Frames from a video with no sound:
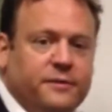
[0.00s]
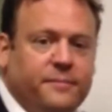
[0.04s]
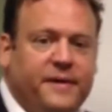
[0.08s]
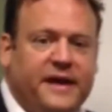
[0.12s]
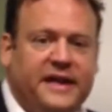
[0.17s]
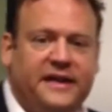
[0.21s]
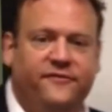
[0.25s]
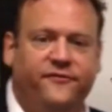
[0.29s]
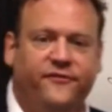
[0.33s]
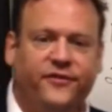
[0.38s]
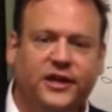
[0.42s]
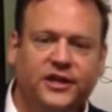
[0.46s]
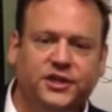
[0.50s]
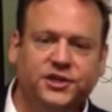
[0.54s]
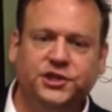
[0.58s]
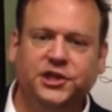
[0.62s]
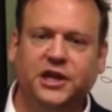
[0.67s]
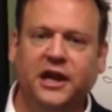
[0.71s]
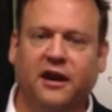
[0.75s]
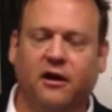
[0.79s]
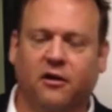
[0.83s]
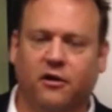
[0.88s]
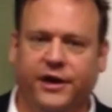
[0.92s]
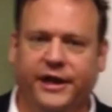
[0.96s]
the
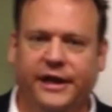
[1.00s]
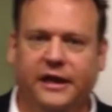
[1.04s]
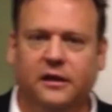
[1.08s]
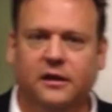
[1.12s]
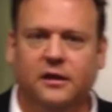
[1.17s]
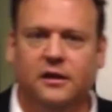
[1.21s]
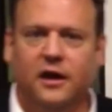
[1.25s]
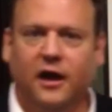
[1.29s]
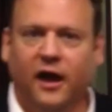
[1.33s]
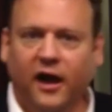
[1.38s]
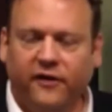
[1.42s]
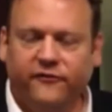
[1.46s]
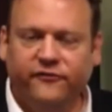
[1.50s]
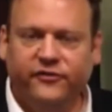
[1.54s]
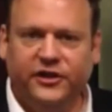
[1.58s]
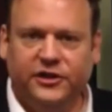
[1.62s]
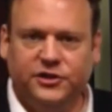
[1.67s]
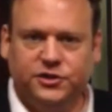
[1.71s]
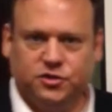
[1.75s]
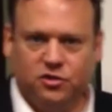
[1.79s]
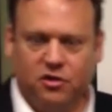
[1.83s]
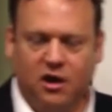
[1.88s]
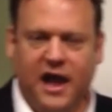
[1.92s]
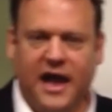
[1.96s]
beneficiary of the
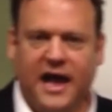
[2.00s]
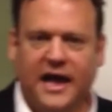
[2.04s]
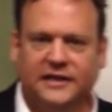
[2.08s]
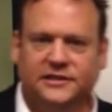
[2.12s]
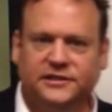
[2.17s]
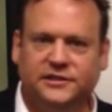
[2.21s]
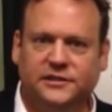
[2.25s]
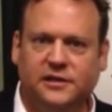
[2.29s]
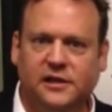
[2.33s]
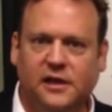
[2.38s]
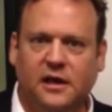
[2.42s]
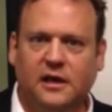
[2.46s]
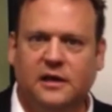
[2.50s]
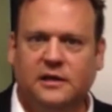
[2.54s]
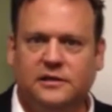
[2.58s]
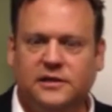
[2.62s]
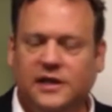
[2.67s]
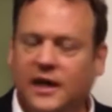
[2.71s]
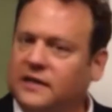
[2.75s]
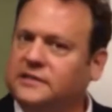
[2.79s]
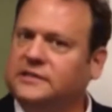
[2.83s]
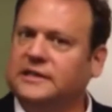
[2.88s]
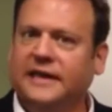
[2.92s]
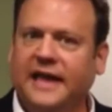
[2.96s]
trust
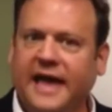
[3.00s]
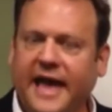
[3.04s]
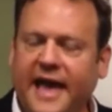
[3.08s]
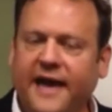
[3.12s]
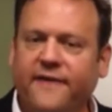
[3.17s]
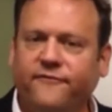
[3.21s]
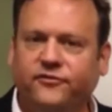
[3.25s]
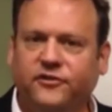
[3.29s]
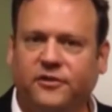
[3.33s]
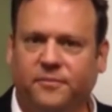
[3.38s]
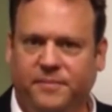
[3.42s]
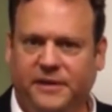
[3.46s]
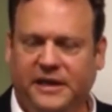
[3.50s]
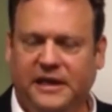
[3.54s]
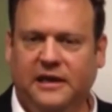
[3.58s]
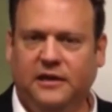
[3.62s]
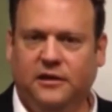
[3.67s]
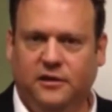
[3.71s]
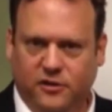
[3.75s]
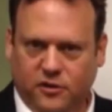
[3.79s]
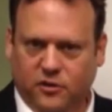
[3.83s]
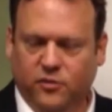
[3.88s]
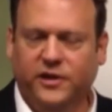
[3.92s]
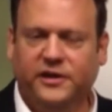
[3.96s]
doesn't have to be
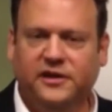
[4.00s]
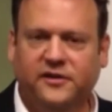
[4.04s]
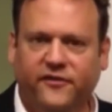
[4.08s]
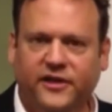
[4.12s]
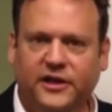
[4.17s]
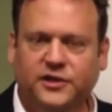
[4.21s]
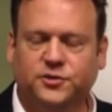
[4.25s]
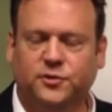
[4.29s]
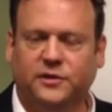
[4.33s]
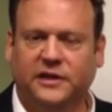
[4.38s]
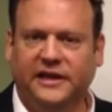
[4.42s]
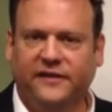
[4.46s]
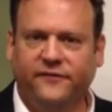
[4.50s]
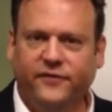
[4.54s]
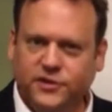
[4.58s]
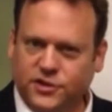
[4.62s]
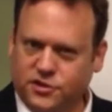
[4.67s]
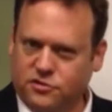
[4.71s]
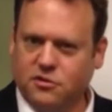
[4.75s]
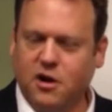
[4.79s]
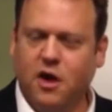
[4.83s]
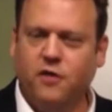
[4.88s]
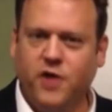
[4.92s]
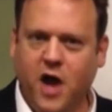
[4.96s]
you individually. If it's
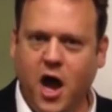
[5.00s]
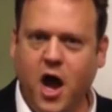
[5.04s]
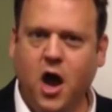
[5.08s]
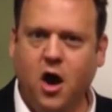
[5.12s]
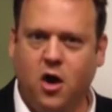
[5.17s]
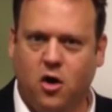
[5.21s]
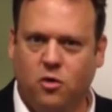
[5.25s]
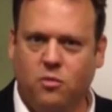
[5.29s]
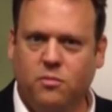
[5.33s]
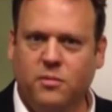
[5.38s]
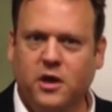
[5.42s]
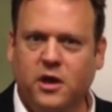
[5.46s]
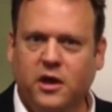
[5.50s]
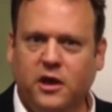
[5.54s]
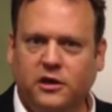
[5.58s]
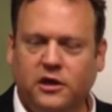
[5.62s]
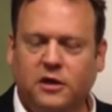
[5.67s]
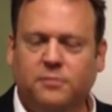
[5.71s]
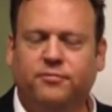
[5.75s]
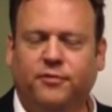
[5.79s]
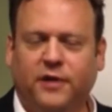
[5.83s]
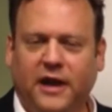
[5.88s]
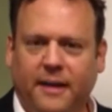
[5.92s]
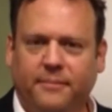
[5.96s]
your own home,
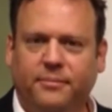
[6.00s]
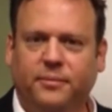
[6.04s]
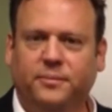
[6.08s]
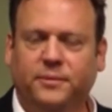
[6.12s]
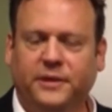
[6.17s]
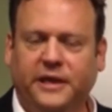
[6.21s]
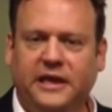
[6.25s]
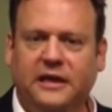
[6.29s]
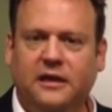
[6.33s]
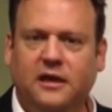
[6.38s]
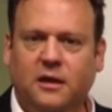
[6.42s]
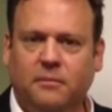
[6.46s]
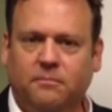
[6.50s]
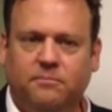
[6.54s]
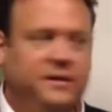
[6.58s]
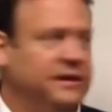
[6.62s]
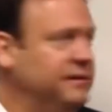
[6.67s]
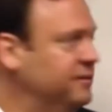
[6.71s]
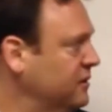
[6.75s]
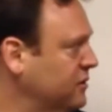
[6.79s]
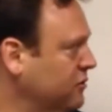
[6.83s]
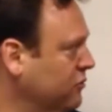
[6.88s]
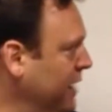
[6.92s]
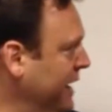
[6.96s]
you'd probably
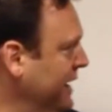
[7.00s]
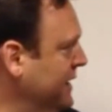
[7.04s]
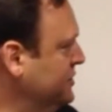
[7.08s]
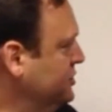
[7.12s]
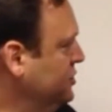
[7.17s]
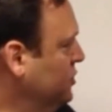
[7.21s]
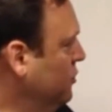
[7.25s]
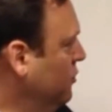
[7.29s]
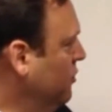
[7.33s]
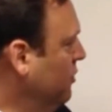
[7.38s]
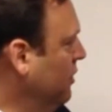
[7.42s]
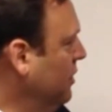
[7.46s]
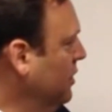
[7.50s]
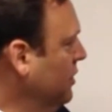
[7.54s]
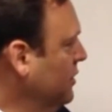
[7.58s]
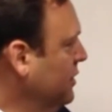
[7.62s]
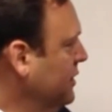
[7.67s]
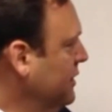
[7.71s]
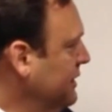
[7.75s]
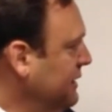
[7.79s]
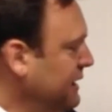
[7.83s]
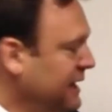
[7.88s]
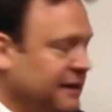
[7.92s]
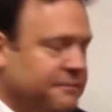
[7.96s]
be the grantor
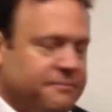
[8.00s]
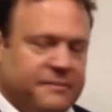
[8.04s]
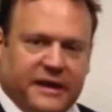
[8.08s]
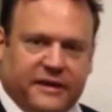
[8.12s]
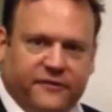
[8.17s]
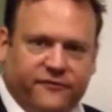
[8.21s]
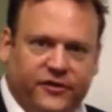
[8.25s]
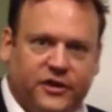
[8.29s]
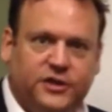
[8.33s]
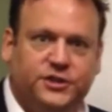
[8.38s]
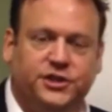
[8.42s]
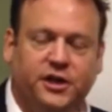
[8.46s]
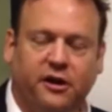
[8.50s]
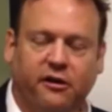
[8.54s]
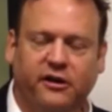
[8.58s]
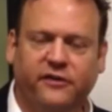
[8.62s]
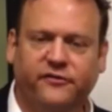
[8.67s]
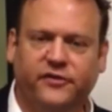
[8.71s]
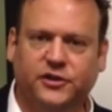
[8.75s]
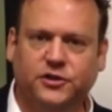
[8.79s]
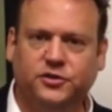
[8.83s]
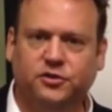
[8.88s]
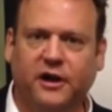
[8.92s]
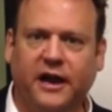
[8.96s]
and
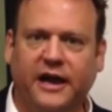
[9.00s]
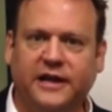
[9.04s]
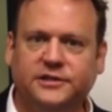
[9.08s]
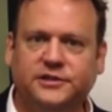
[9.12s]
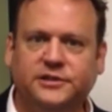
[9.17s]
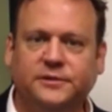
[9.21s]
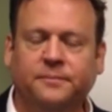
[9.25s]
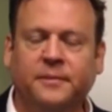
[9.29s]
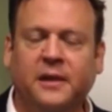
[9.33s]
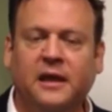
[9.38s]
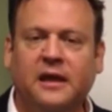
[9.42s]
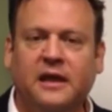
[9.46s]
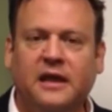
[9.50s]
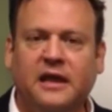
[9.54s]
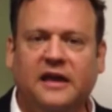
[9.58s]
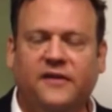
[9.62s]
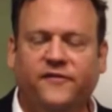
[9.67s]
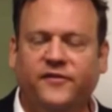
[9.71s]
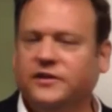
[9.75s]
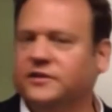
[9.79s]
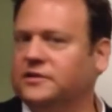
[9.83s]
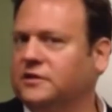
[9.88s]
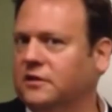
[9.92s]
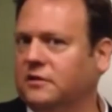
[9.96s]
beneficiary of the trust.
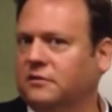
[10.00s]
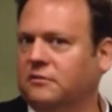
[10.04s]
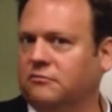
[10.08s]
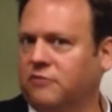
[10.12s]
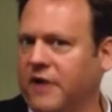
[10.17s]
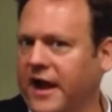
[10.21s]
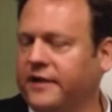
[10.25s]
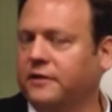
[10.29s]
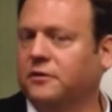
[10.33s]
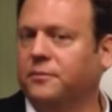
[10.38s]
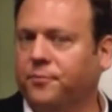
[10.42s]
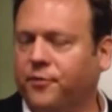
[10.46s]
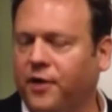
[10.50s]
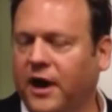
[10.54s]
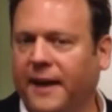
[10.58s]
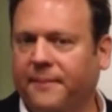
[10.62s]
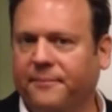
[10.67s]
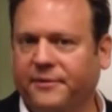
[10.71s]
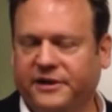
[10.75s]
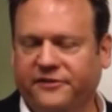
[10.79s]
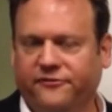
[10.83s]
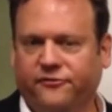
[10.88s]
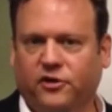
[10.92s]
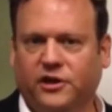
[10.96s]
If it's a rental
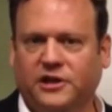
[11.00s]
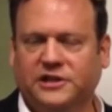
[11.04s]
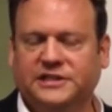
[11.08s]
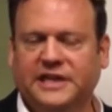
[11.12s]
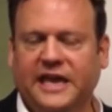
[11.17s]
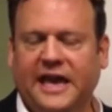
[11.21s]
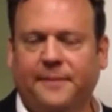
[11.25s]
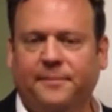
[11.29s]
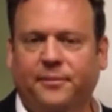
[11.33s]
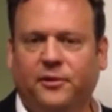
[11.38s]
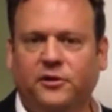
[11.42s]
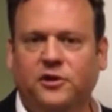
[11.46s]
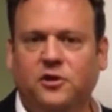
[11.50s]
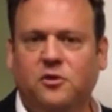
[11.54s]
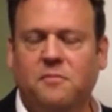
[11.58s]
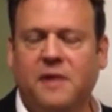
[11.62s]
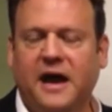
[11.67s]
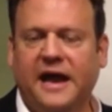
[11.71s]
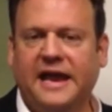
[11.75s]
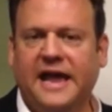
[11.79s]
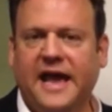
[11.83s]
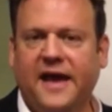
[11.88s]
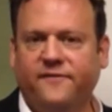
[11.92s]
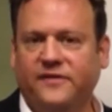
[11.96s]
property, for example, you
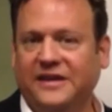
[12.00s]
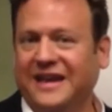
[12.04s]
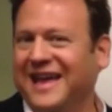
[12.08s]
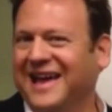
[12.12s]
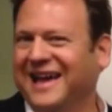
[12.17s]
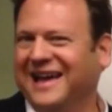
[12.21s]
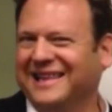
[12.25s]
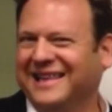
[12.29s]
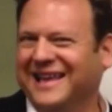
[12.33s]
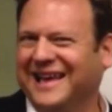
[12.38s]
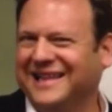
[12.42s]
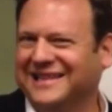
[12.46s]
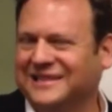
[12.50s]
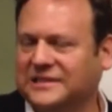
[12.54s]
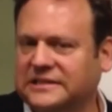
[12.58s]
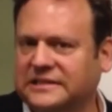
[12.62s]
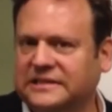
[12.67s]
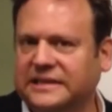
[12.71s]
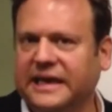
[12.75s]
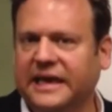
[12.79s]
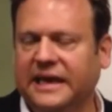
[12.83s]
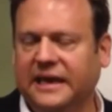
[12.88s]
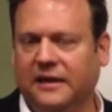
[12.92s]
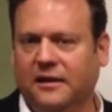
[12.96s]
might have an
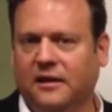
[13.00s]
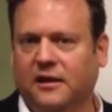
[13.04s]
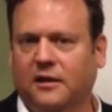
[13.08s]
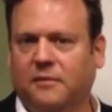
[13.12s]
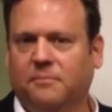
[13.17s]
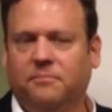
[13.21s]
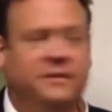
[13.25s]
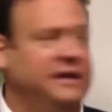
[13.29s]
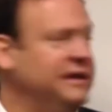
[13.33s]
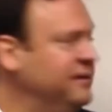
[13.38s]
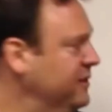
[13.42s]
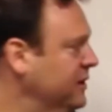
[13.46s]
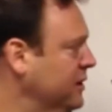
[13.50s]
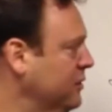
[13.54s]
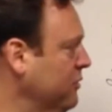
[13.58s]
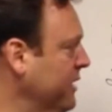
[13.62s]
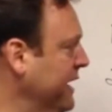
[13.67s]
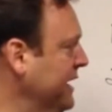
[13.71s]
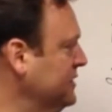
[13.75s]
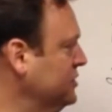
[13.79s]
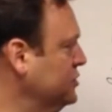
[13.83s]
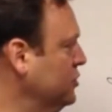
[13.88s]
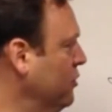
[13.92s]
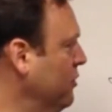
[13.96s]
LLC be the
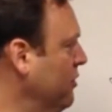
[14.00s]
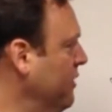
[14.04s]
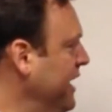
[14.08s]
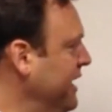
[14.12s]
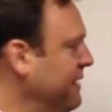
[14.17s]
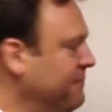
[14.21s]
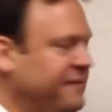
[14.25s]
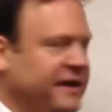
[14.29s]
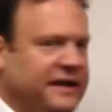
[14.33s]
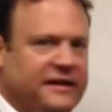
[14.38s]
grantor and